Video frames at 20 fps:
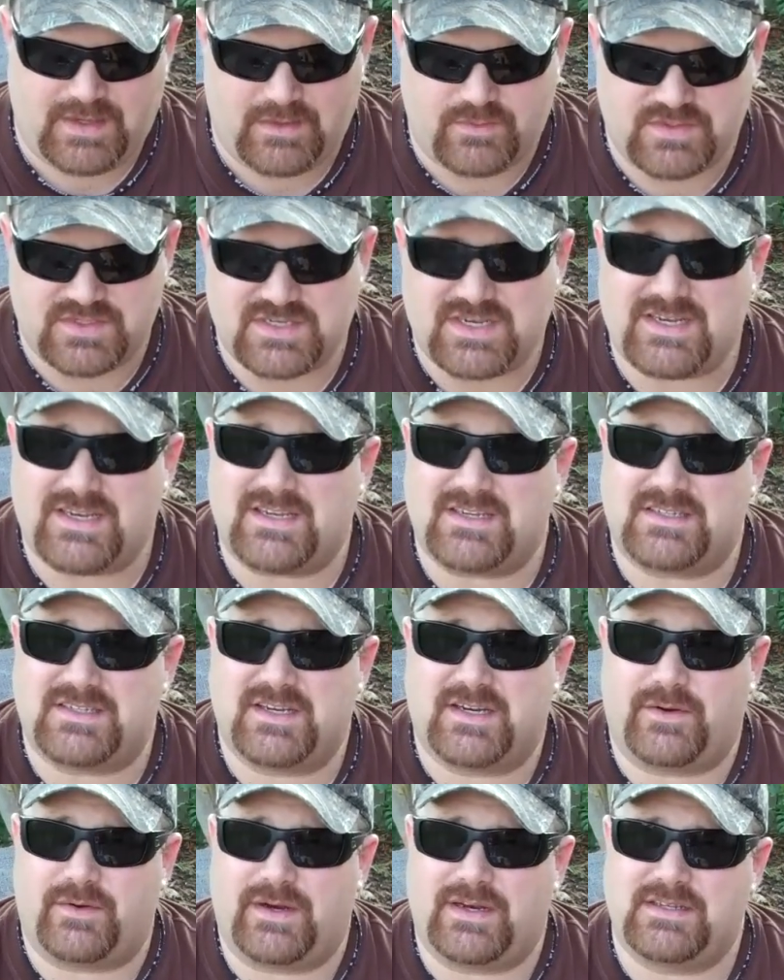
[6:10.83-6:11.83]
he was needing a
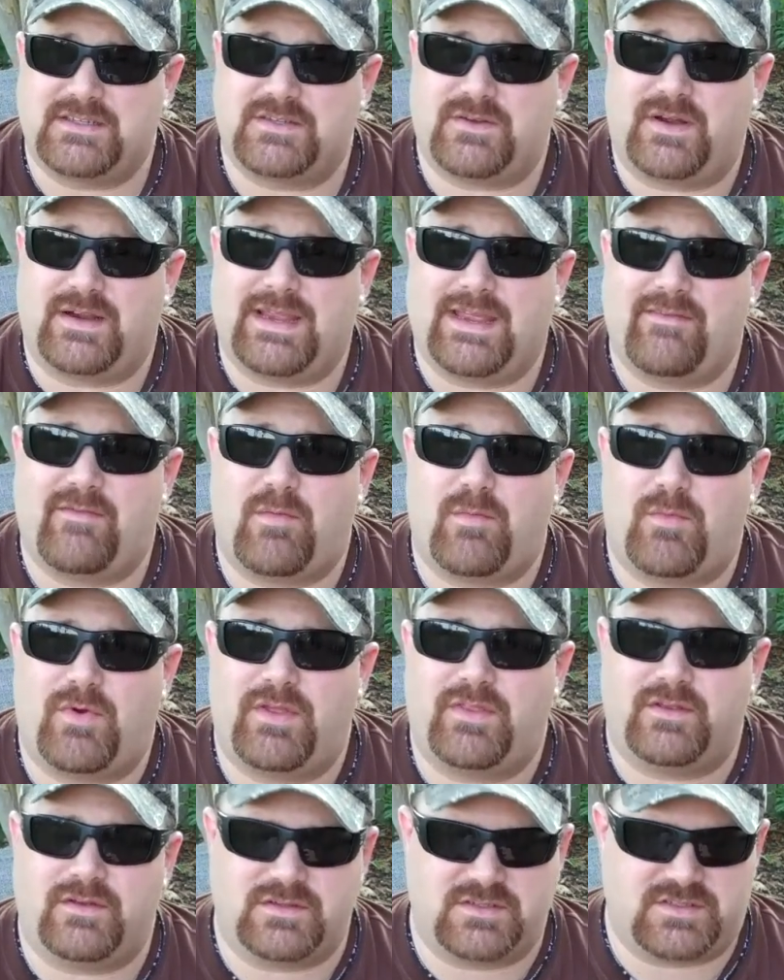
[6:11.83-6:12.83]
cigarette, so I gave him
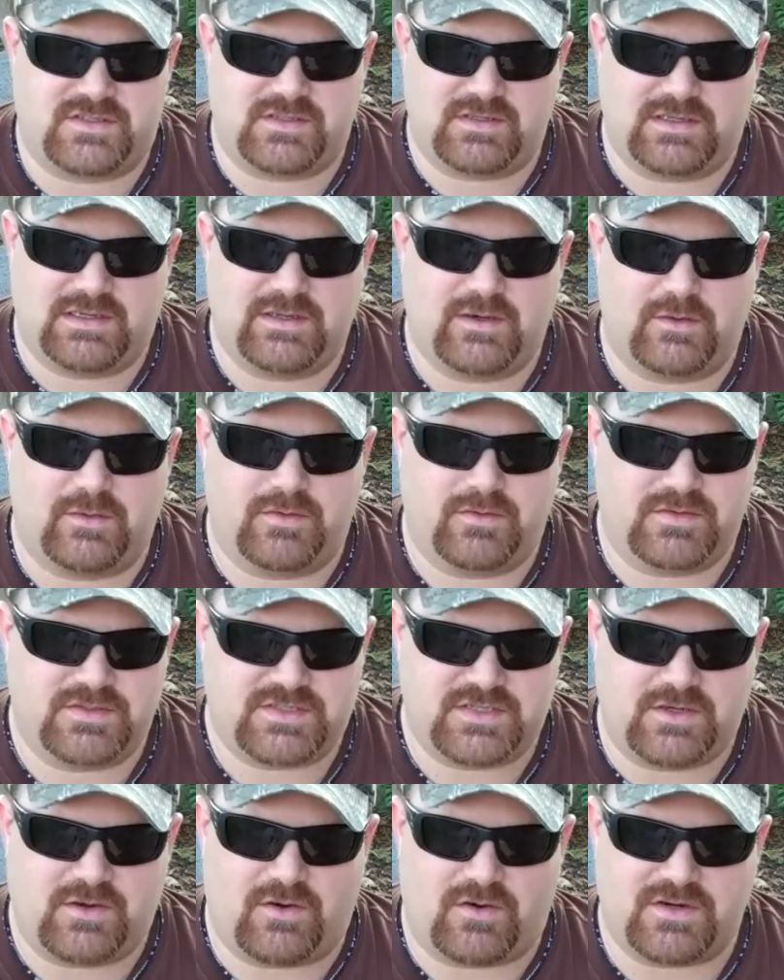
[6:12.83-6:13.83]
one of those little
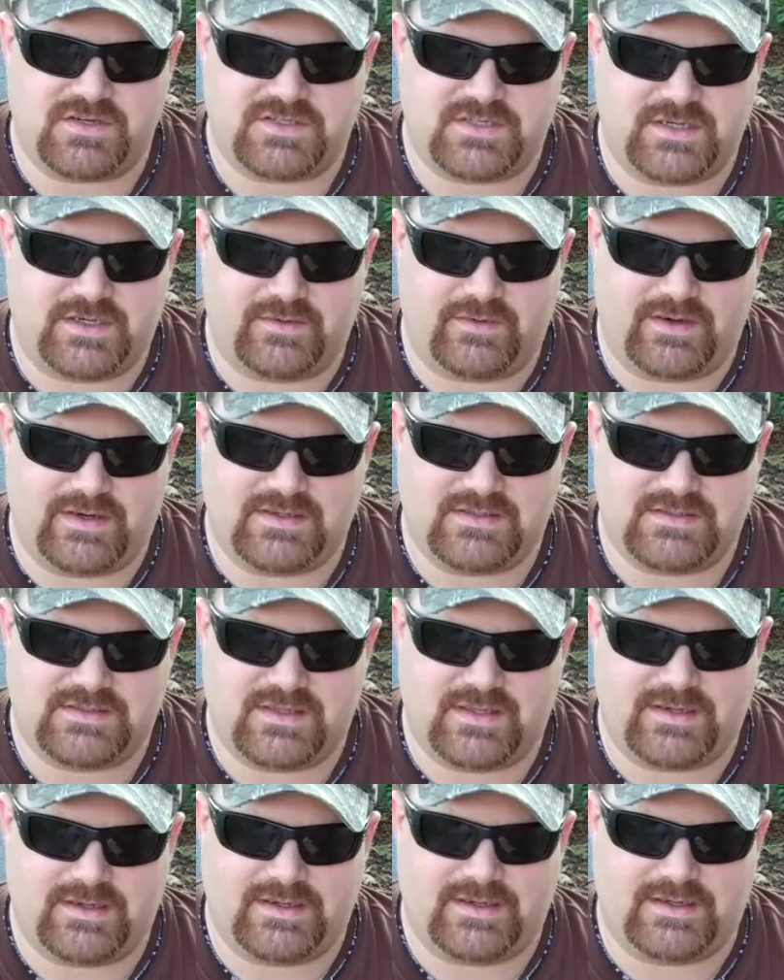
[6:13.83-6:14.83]
cigar
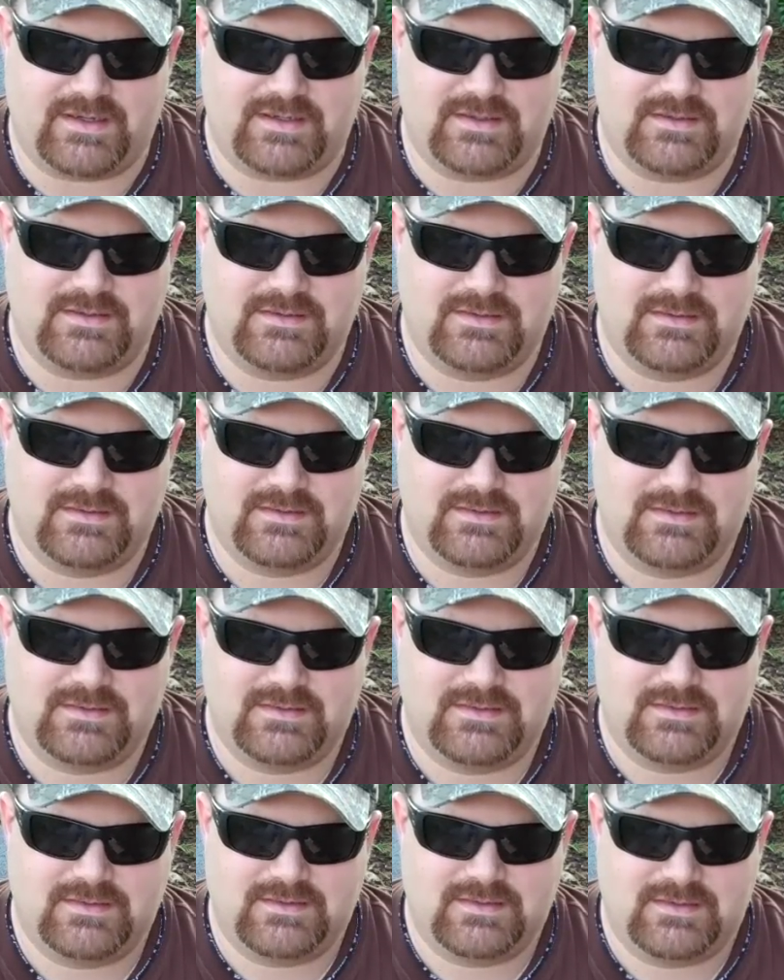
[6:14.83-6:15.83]
cigarettes. They uh,
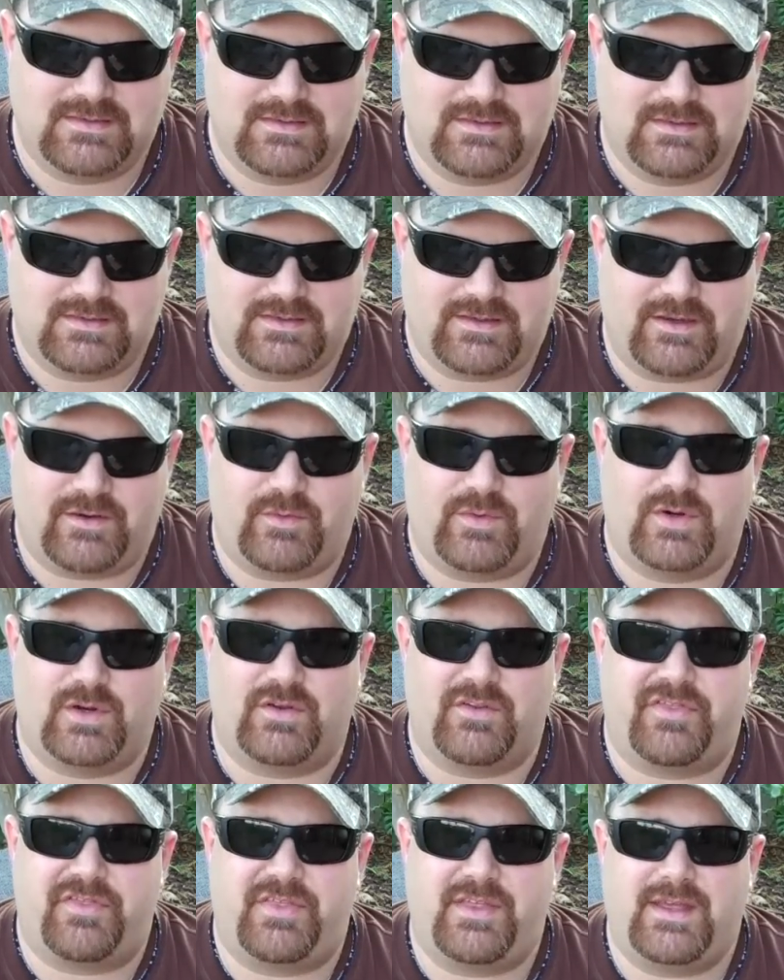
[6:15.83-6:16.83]
they're
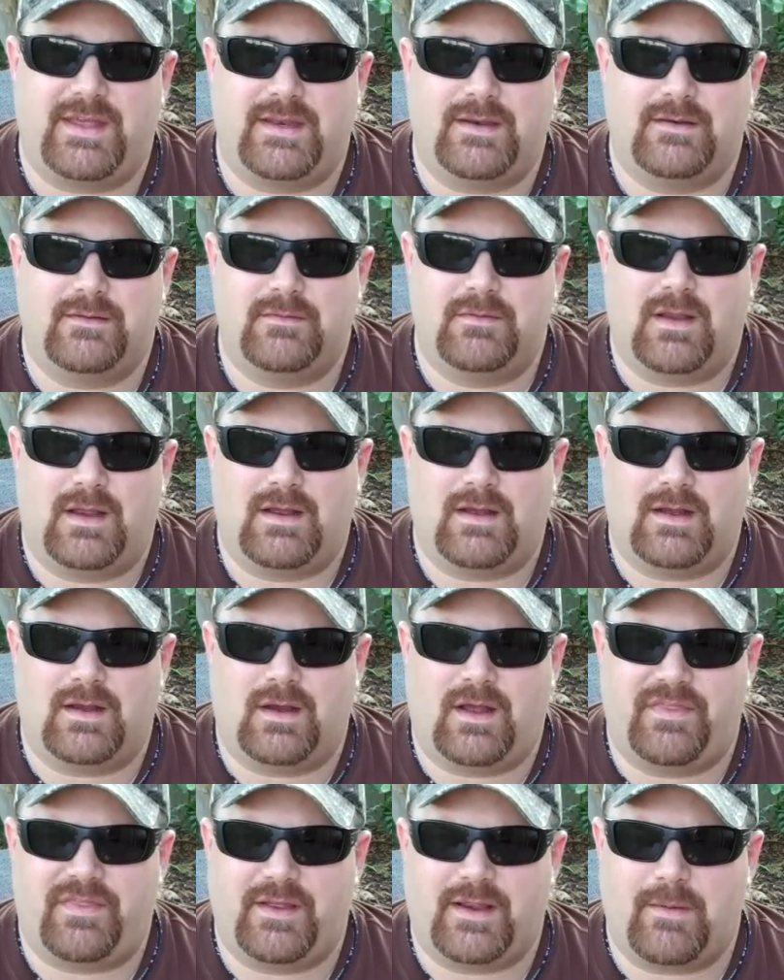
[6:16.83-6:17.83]
real thin.
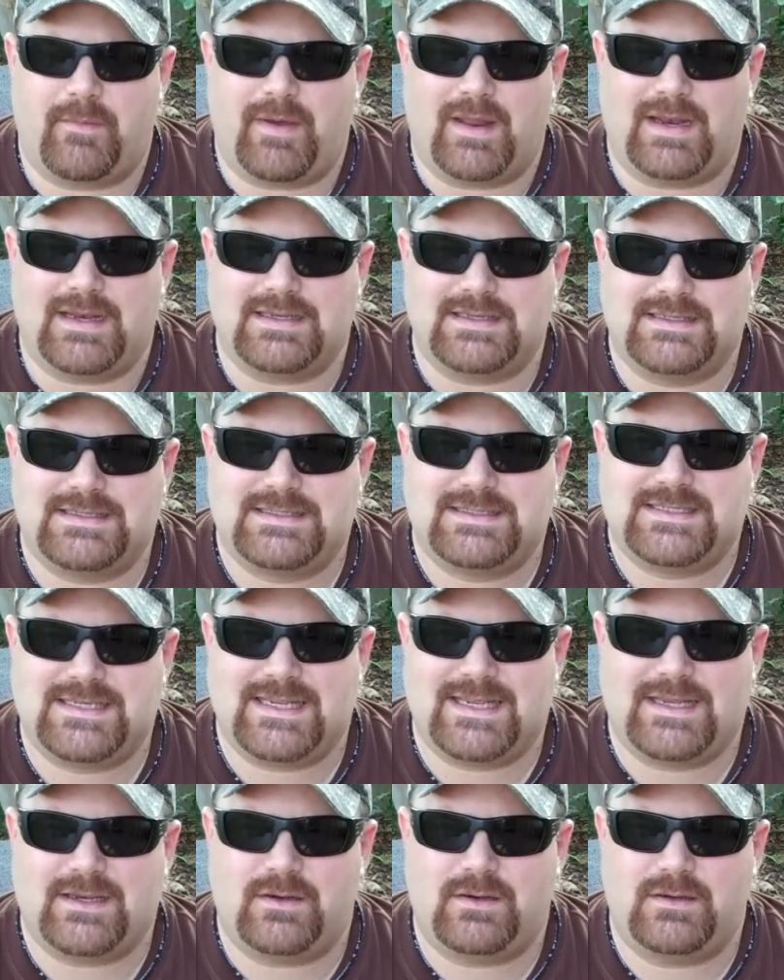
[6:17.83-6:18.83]
Uh, I think about a
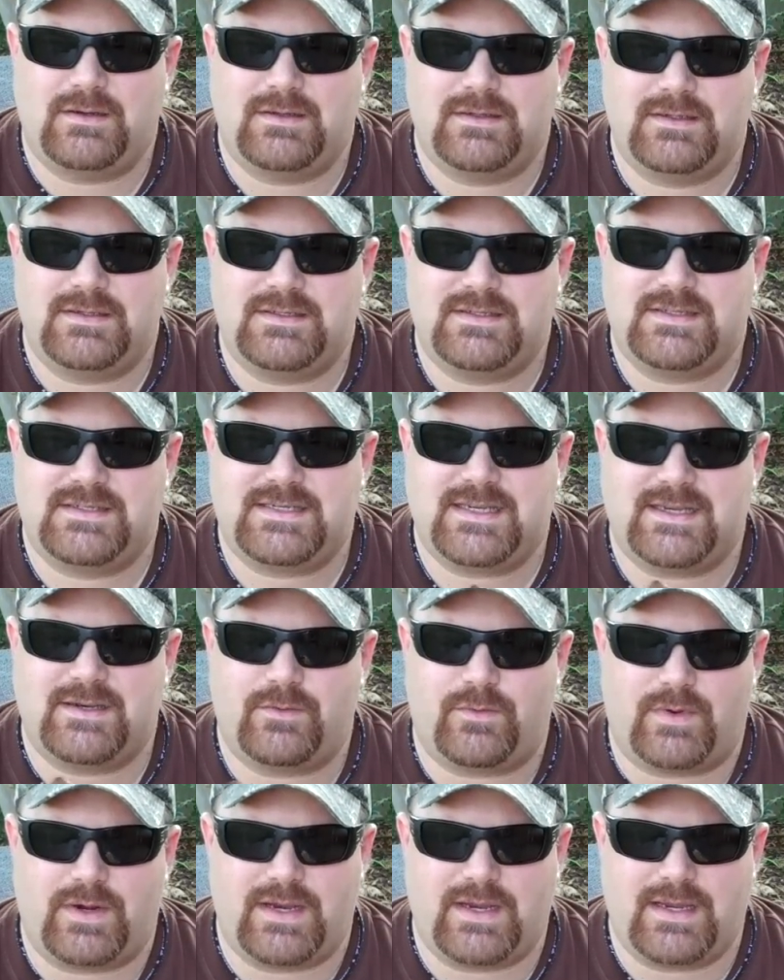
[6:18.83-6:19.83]
10,
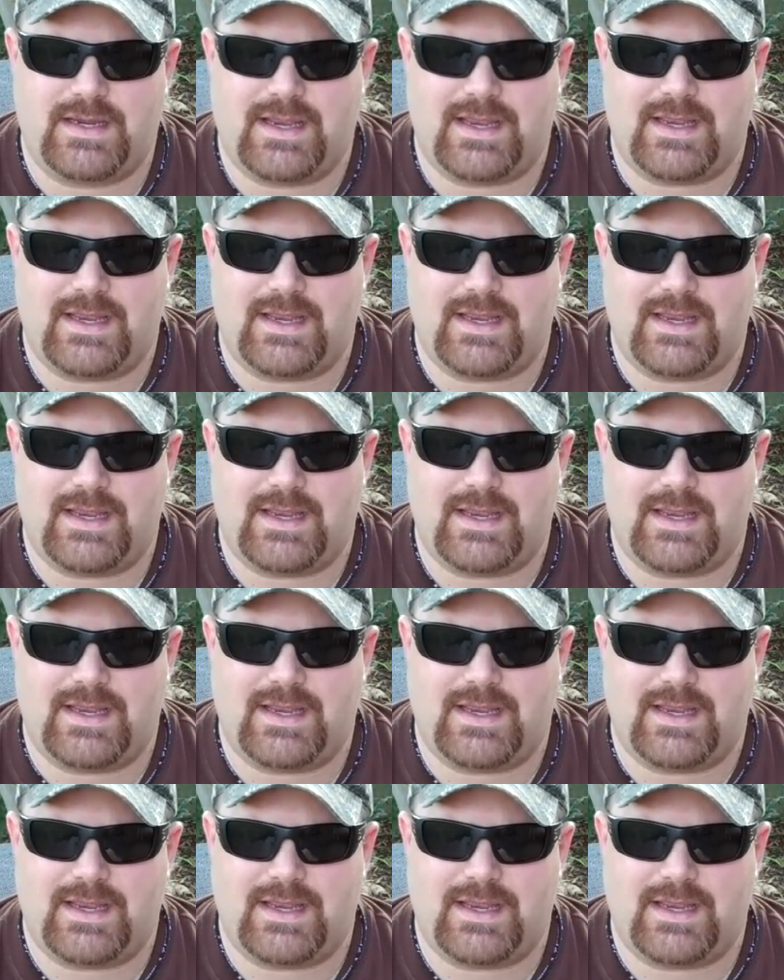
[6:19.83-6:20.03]
10 ring